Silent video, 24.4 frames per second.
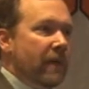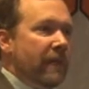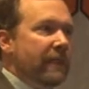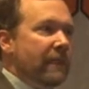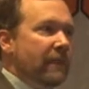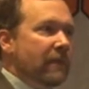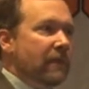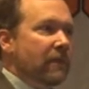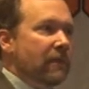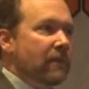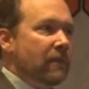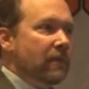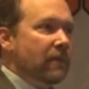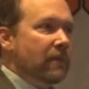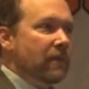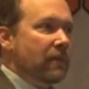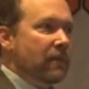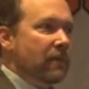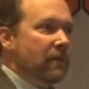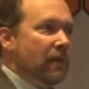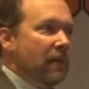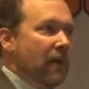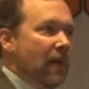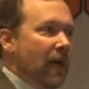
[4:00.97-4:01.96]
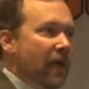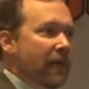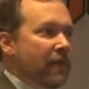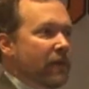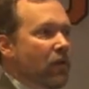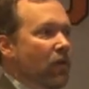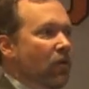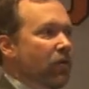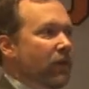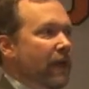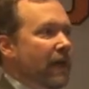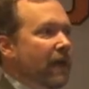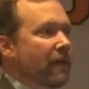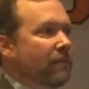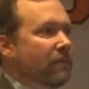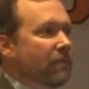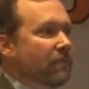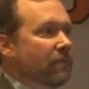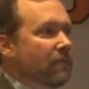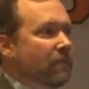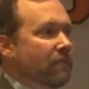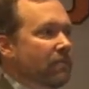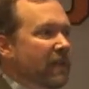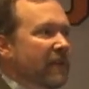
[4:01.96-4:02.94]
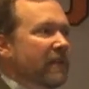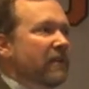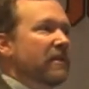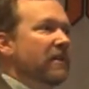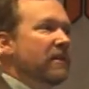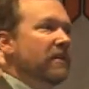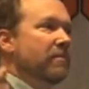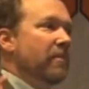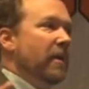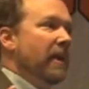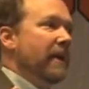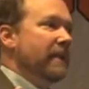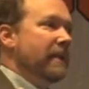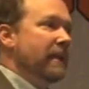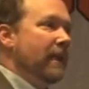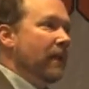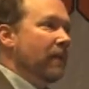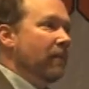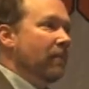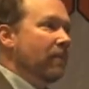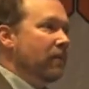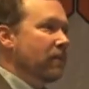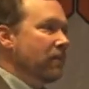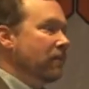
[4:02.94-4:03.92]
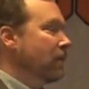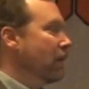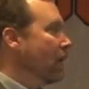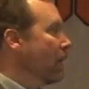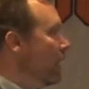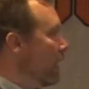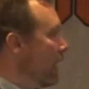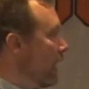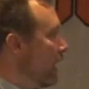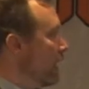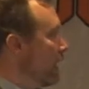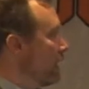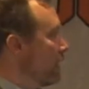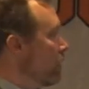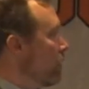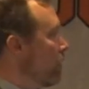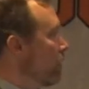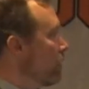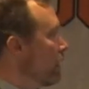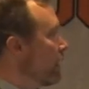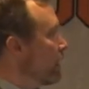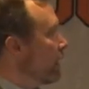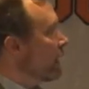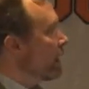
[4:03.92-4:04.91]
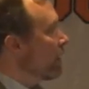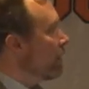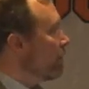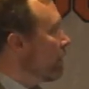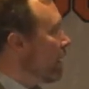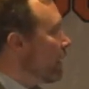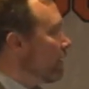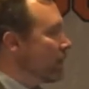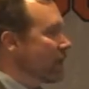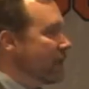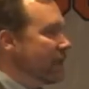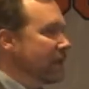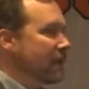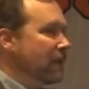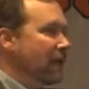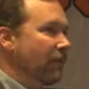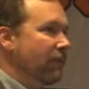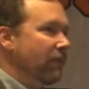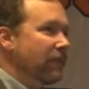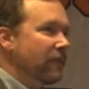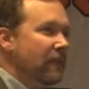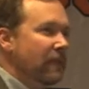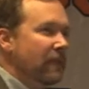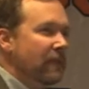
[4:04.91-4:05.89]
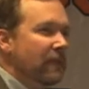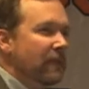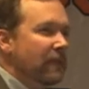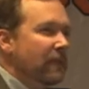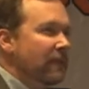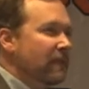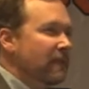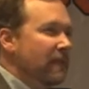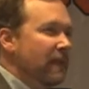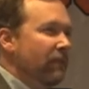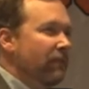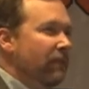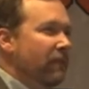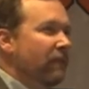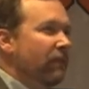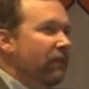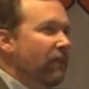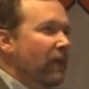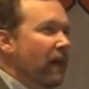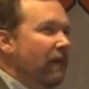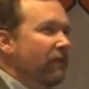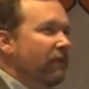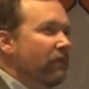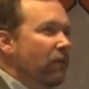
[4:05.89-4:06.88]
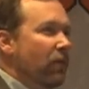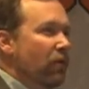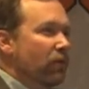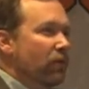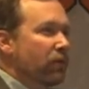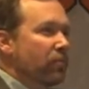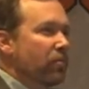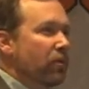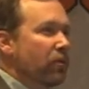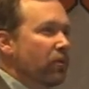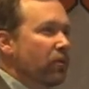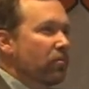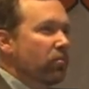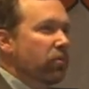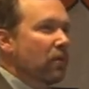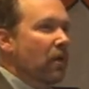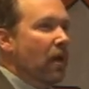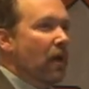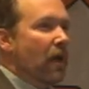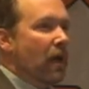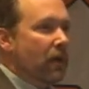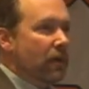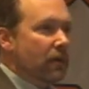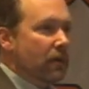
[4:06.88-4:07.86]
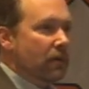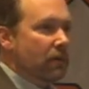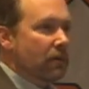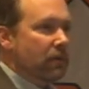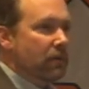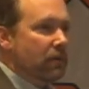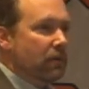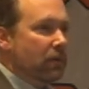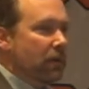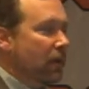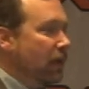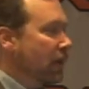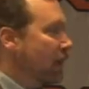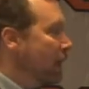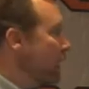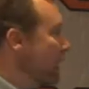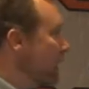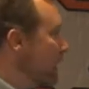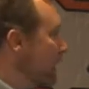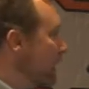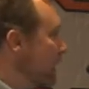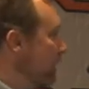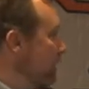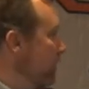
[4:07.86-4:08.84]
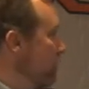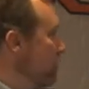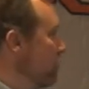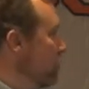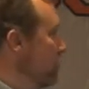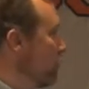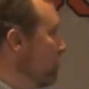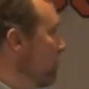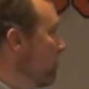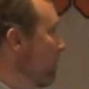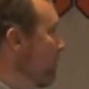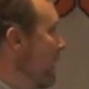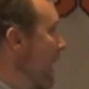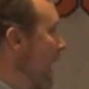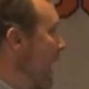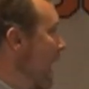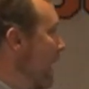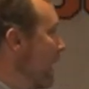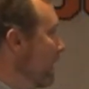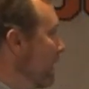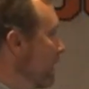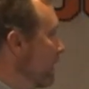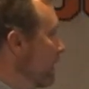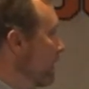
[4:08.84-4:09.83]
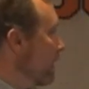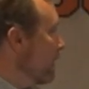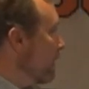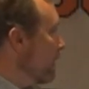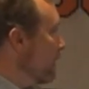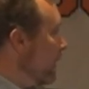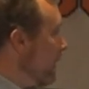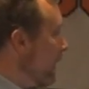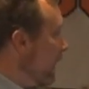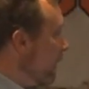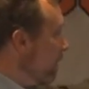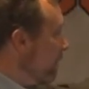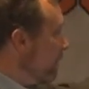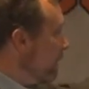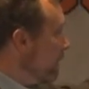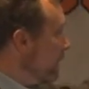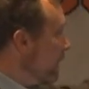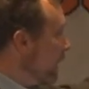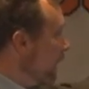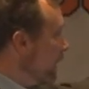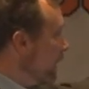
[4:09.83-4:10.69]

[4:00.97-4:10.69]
bytes. I know that because it's my table, and I know that I get about 70 to 75 rows per block. If you do the math, how many